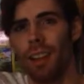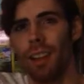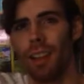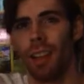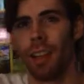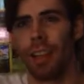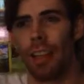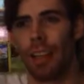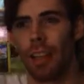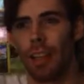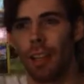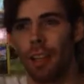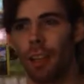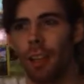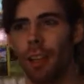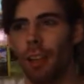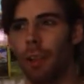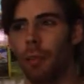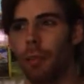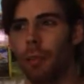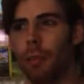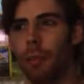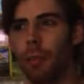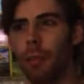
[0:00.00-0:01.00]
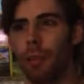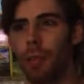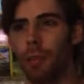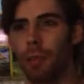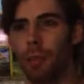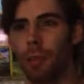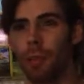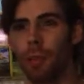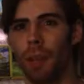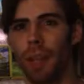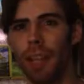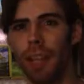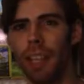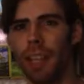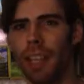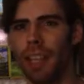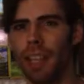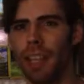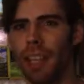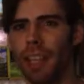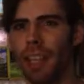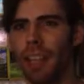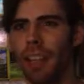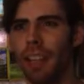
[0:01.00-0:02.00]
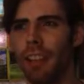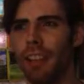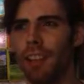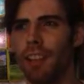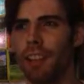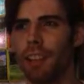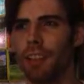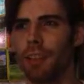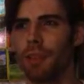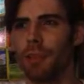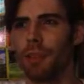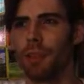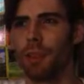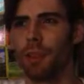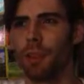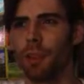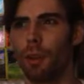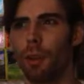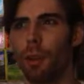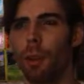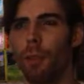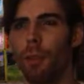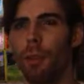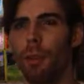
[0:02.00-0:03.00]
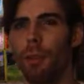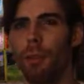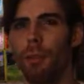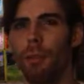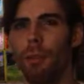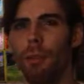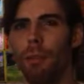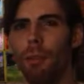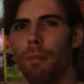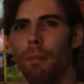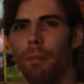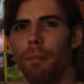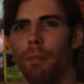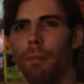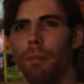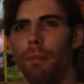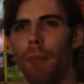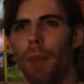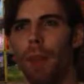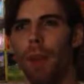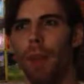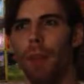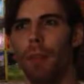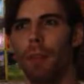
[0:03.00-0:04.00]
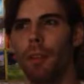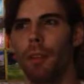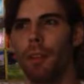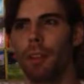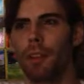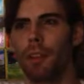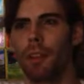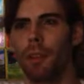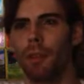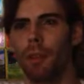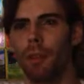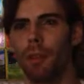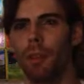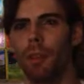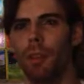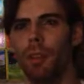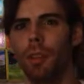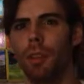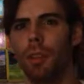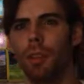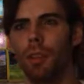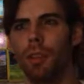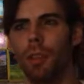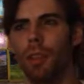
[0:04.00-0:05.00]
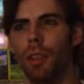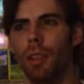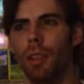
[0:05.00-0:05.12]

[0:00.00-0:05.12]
It couldn't be, because we're playing it again just with a little bit better version of Mewtwo,